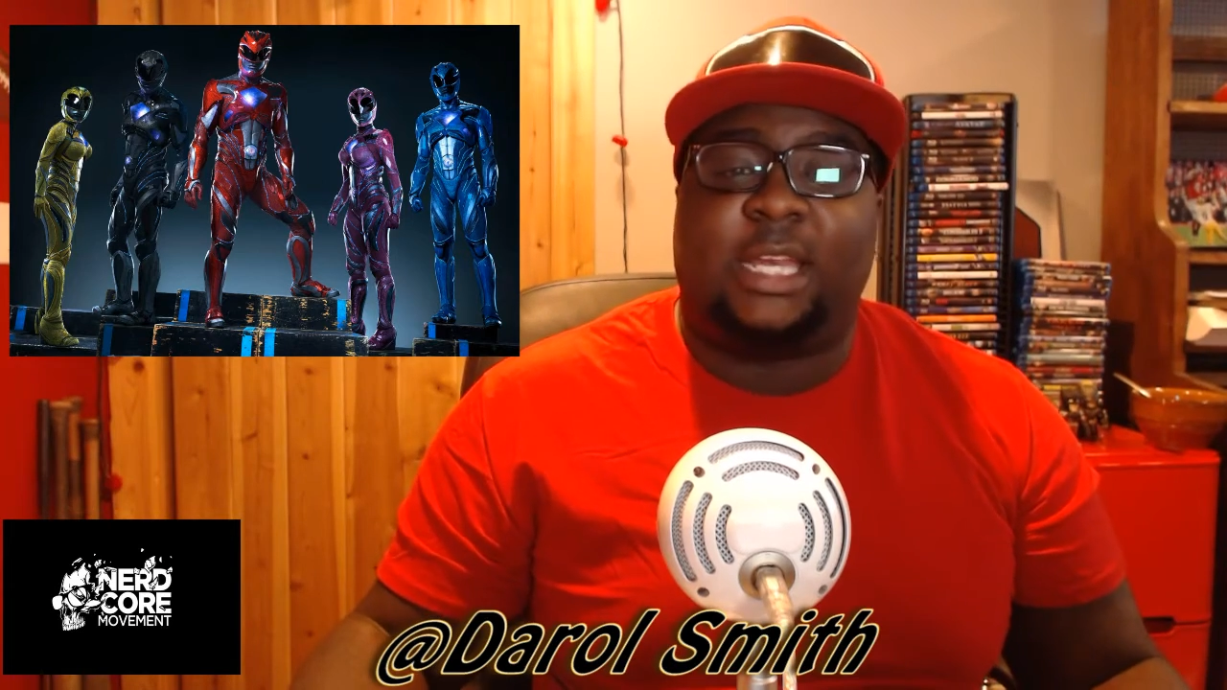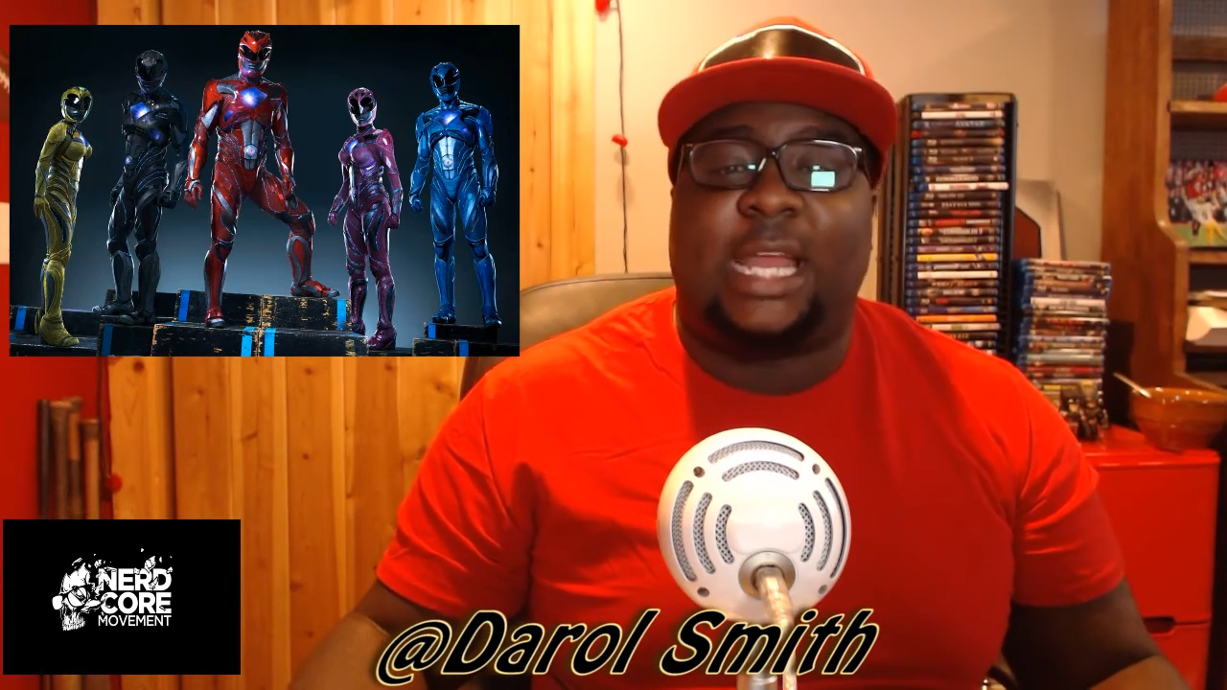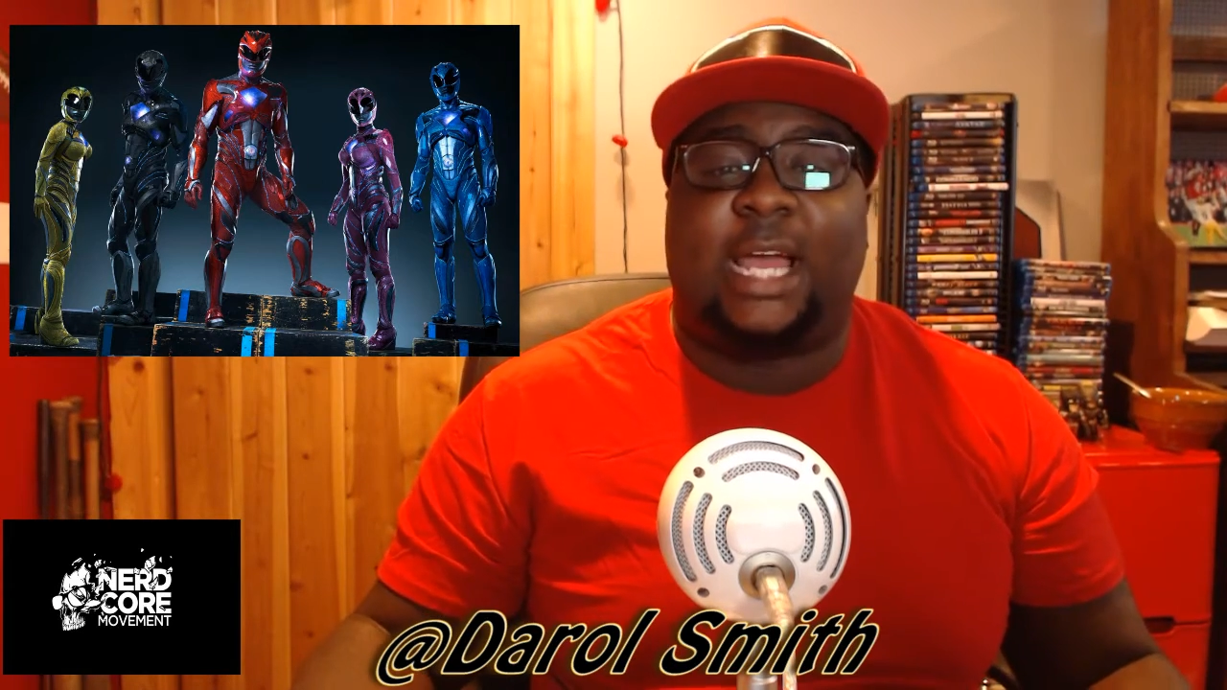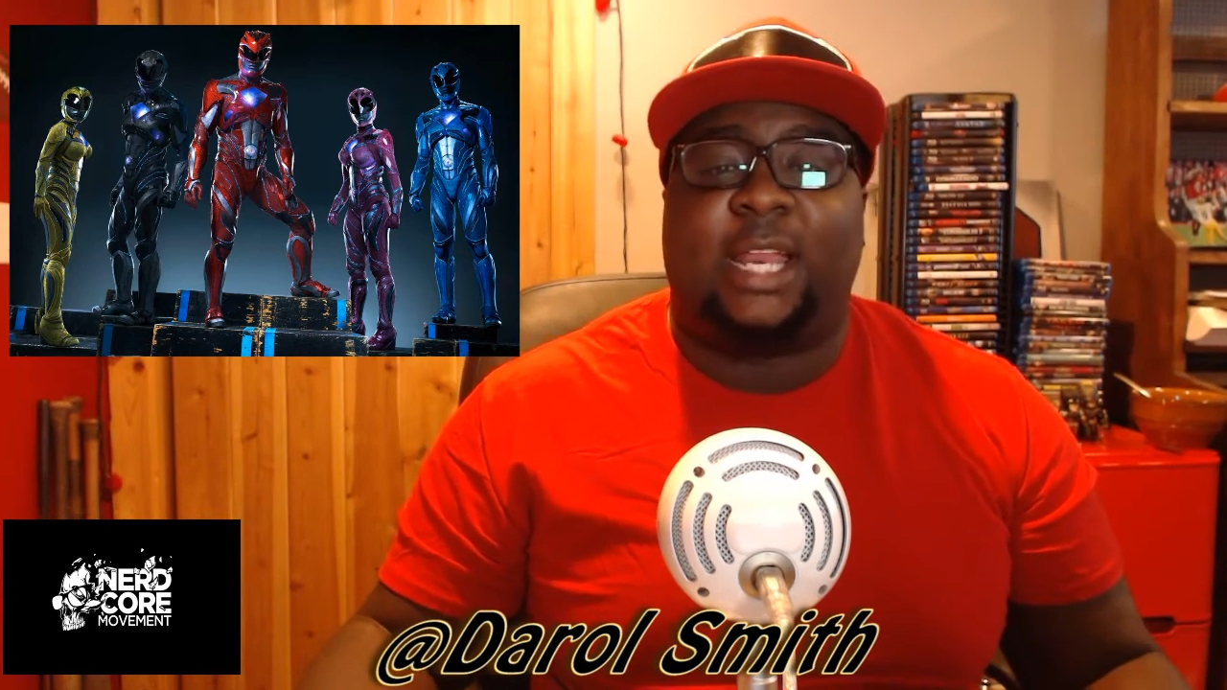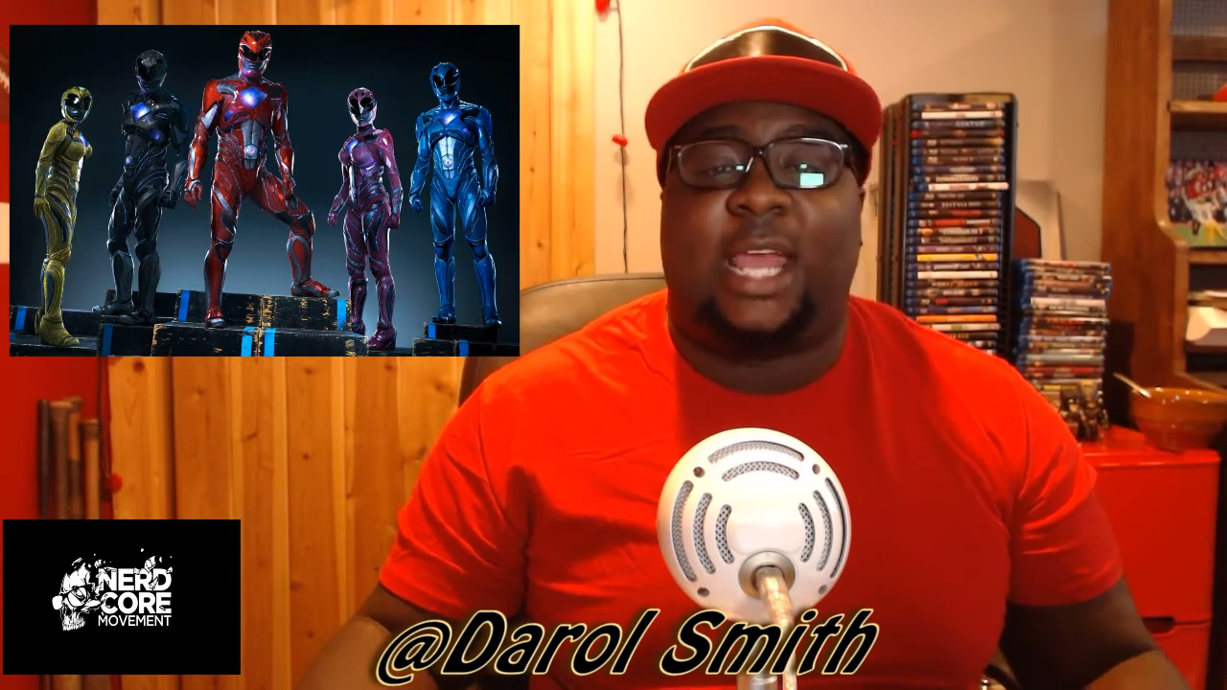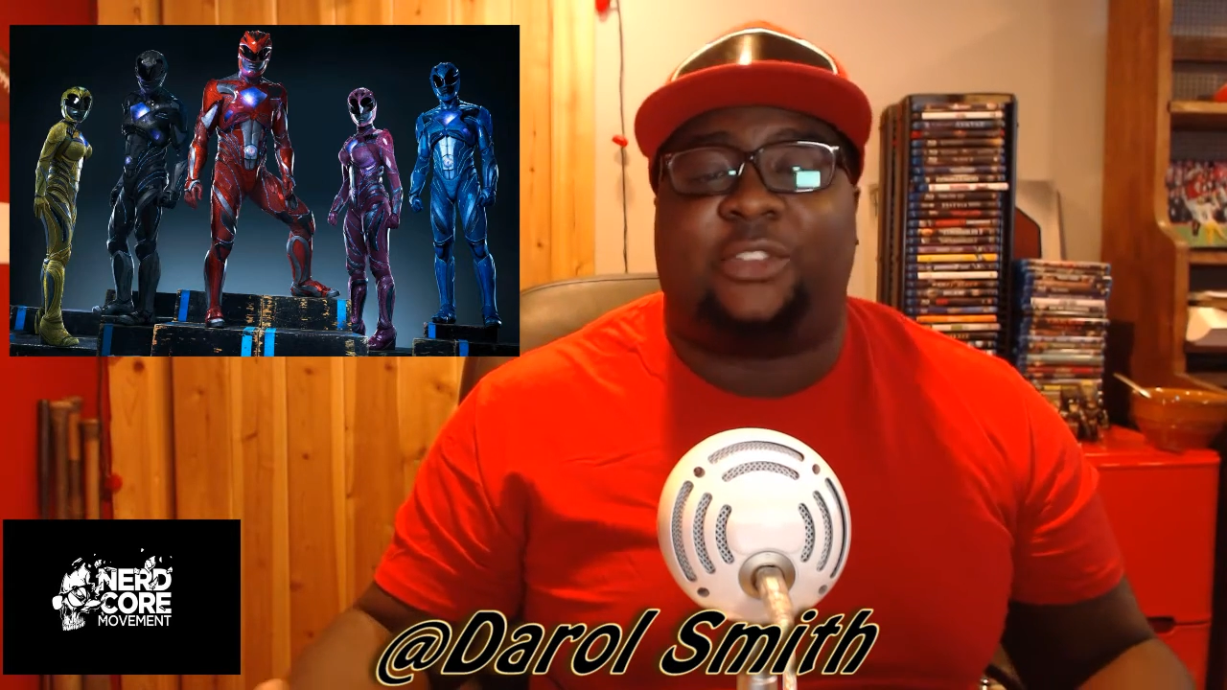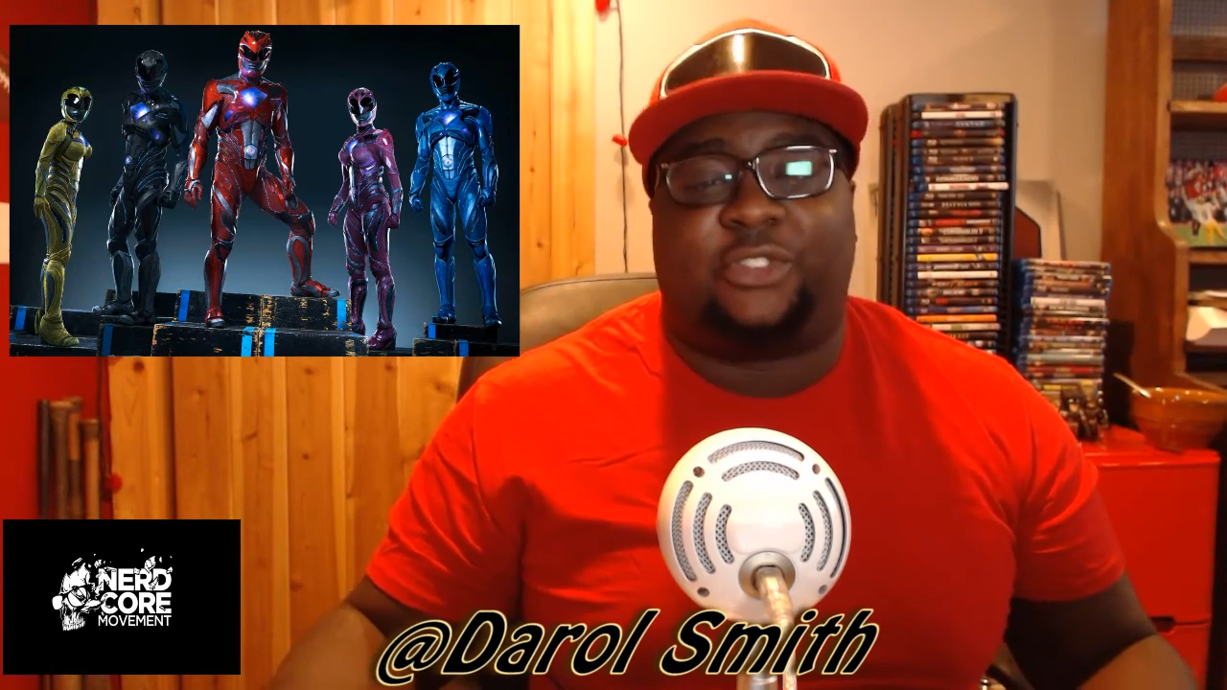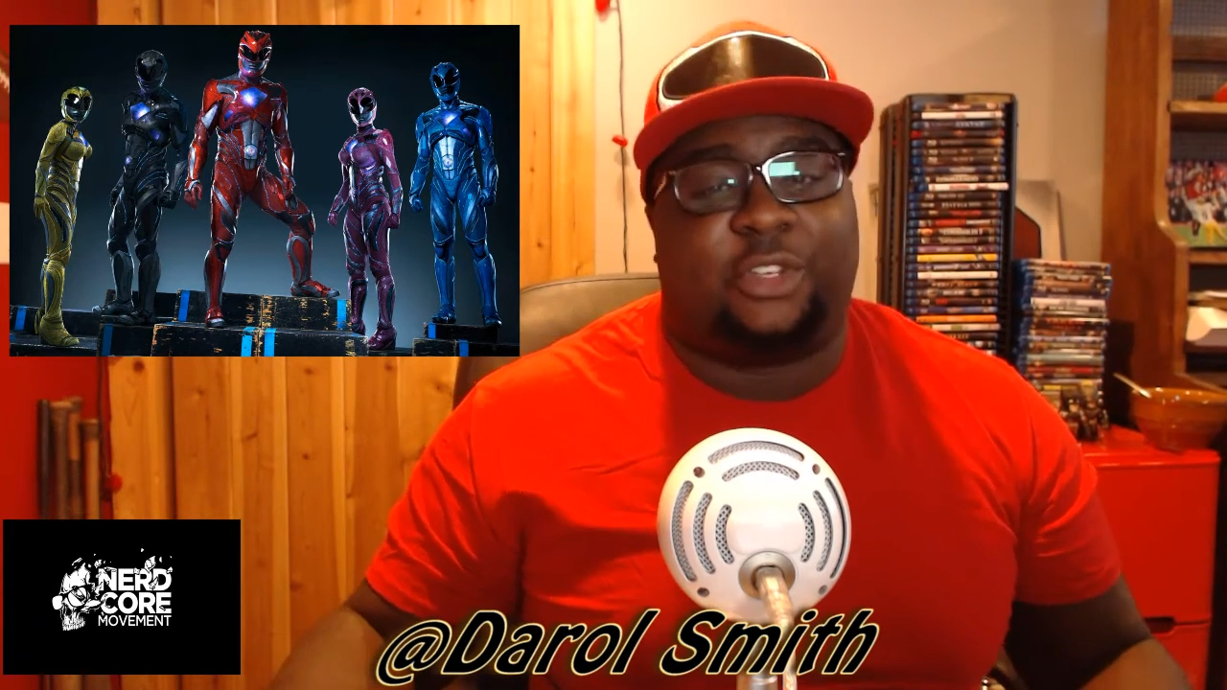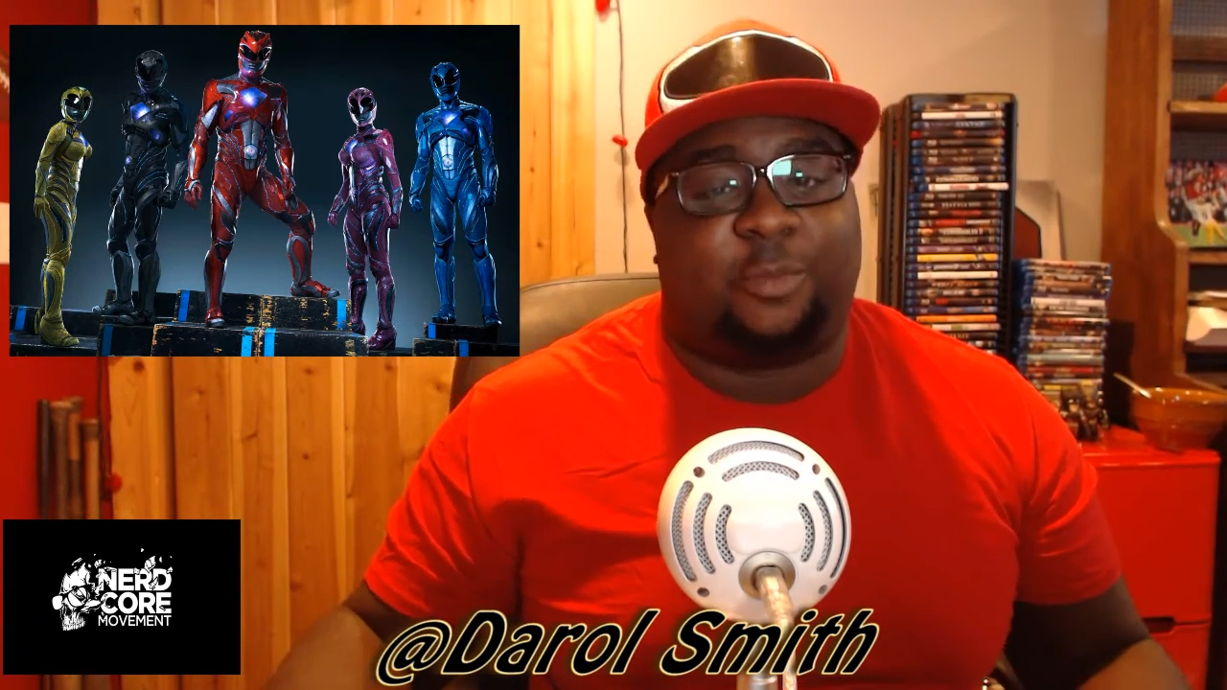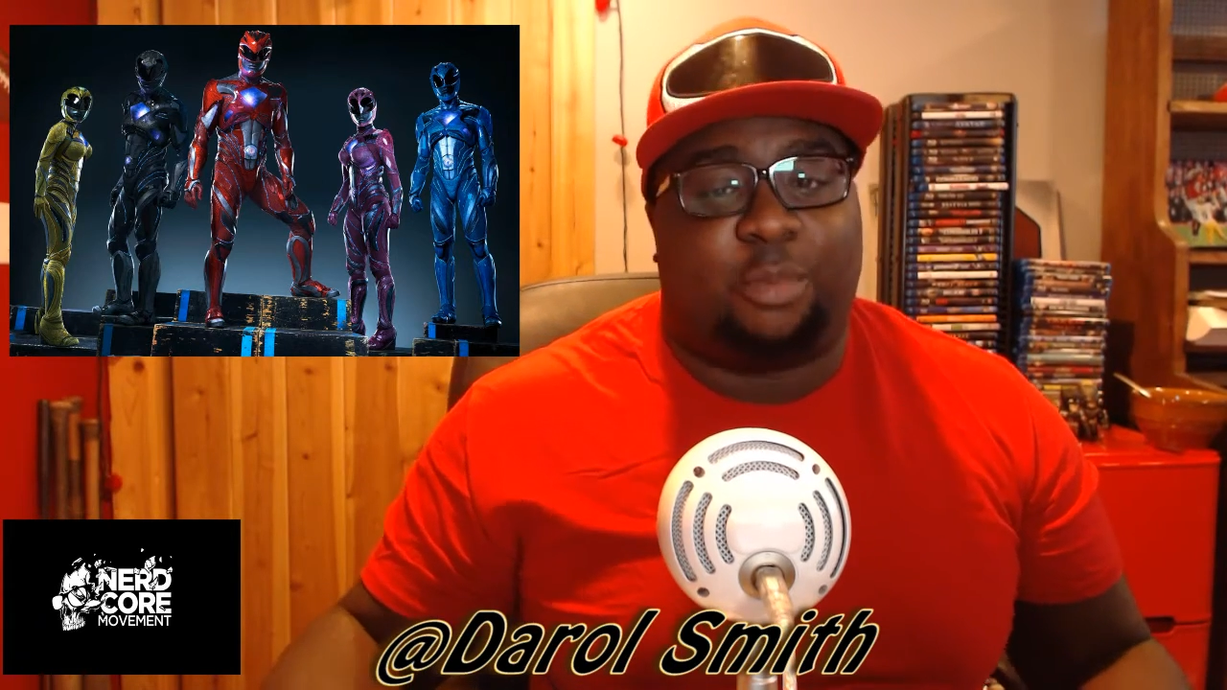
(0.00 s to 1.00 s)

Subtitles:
not as just